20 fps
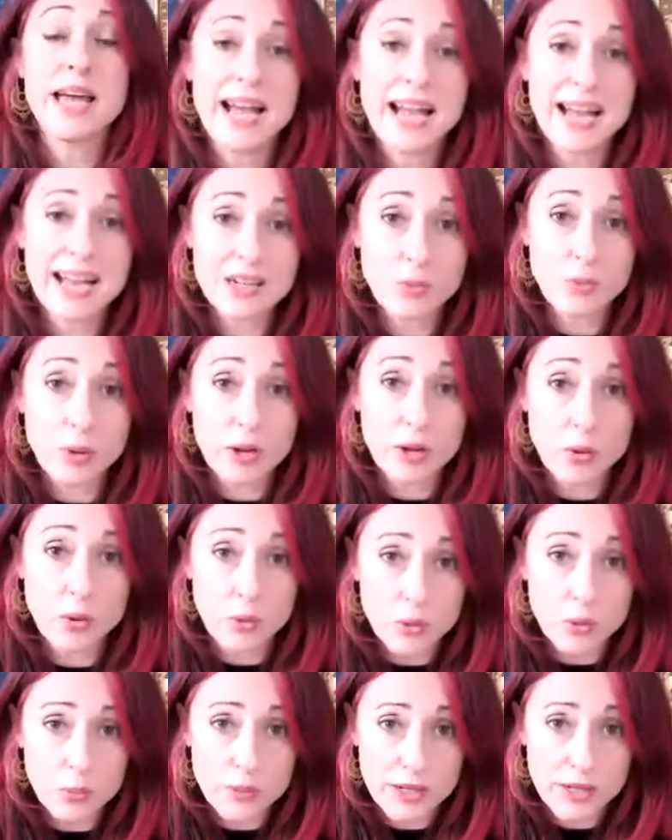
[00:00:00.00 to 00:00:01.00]
And we're
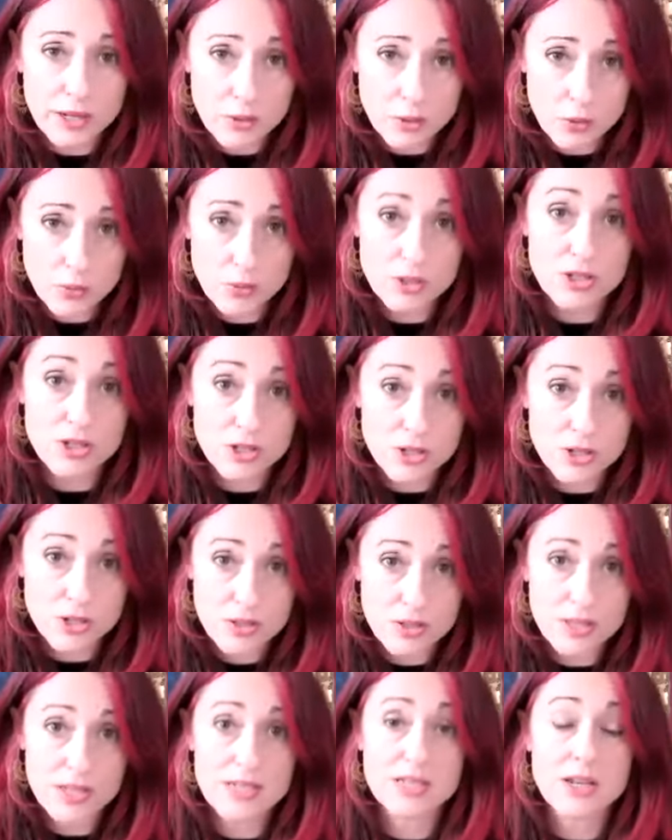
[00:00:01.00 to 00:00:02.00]
all being called to
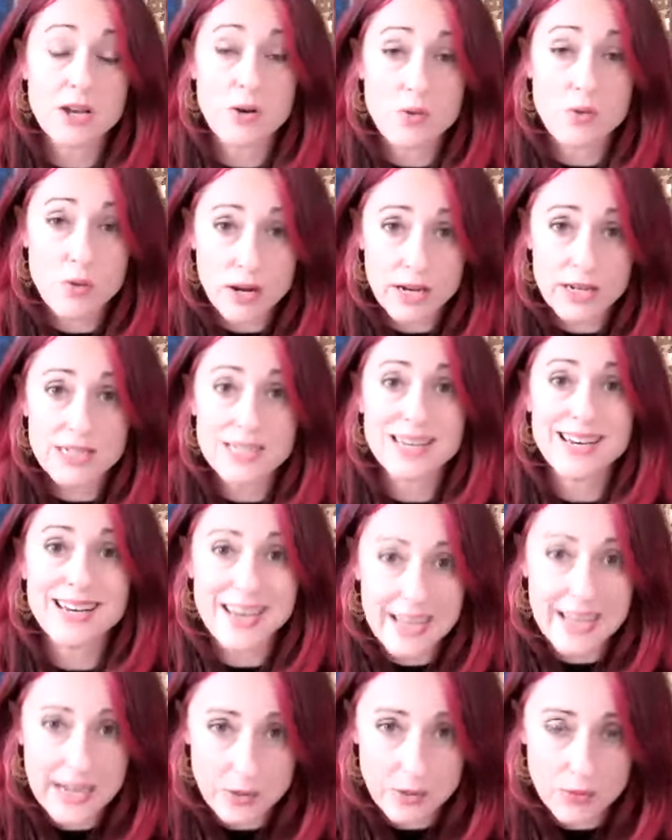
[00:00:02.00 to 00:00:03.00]
do this right
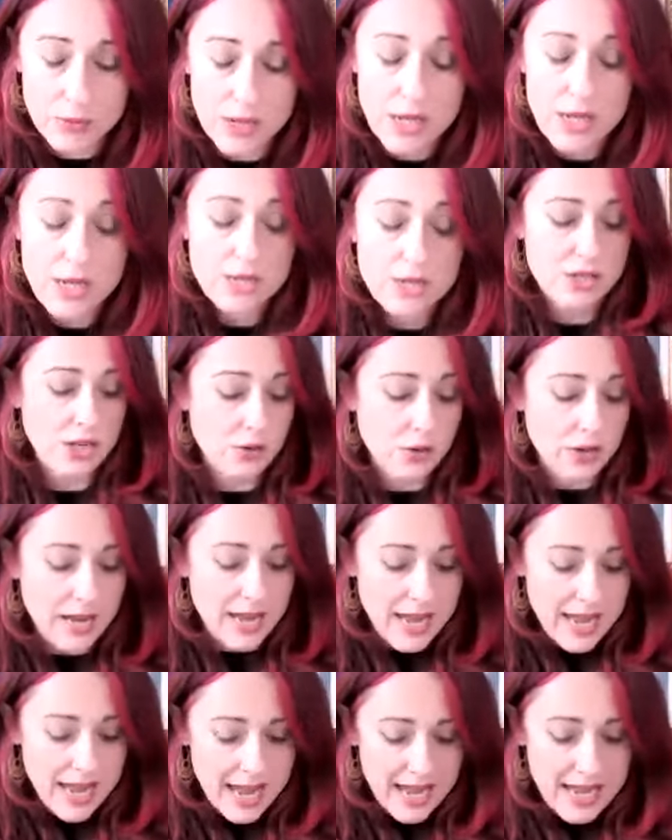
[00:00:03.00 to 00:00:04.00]
now. So
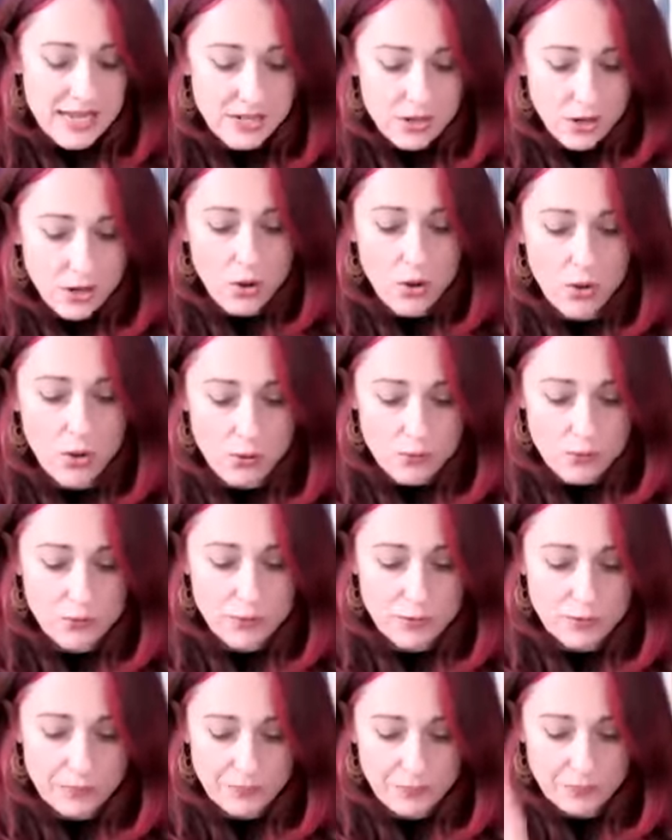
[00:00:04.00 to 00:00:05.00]
ahead
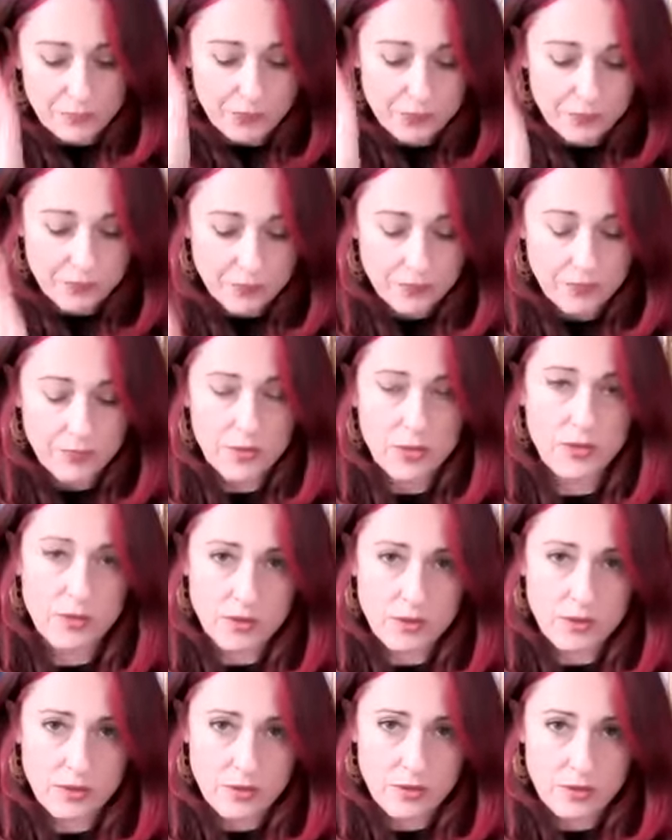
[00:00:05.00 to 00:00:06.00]
of
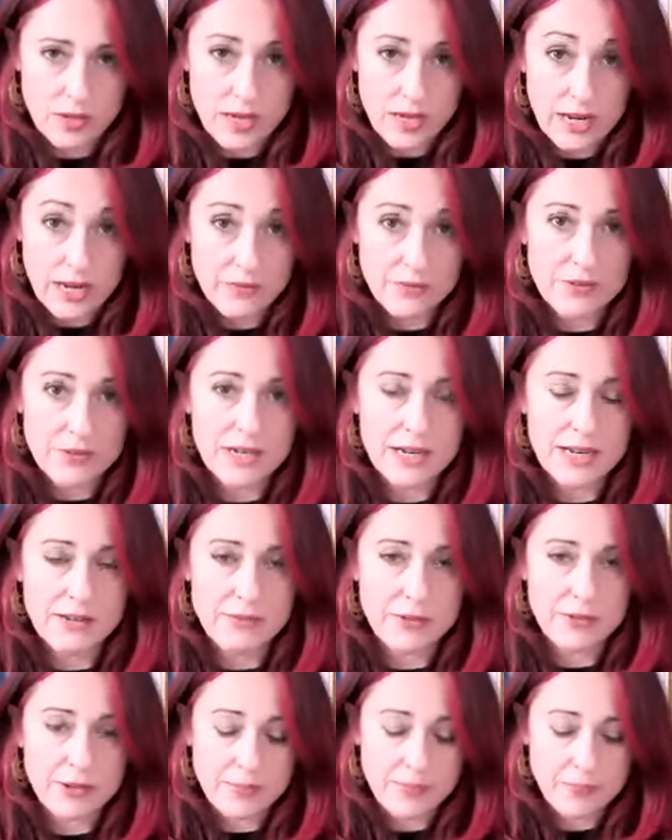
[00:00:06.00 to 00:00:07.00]
11
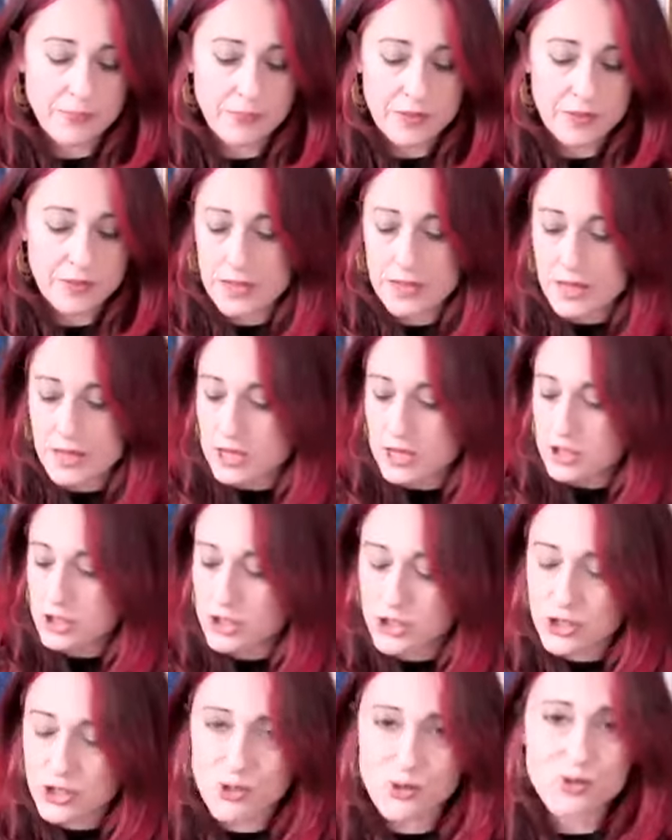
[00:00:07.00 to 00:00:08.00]
11,
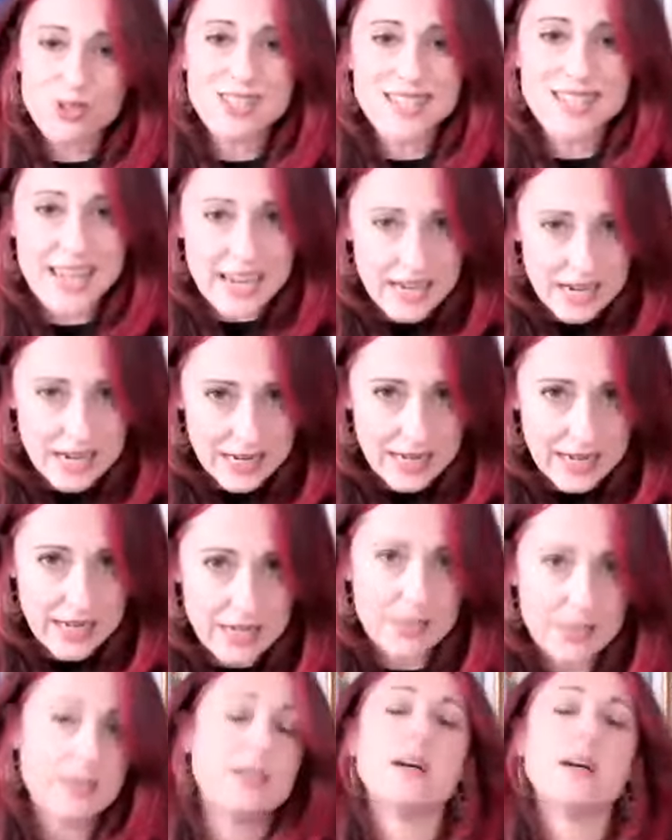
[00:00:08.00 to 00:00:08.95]
choose daily.